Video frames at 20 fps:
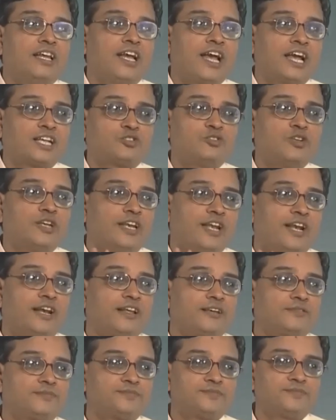actual
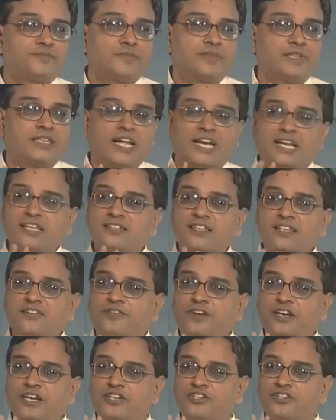data. That is a
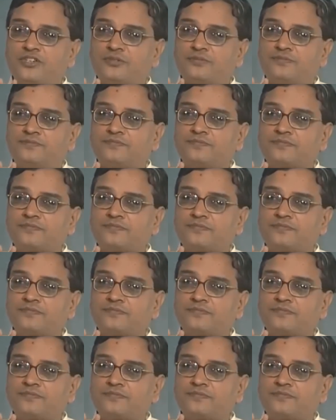different issue.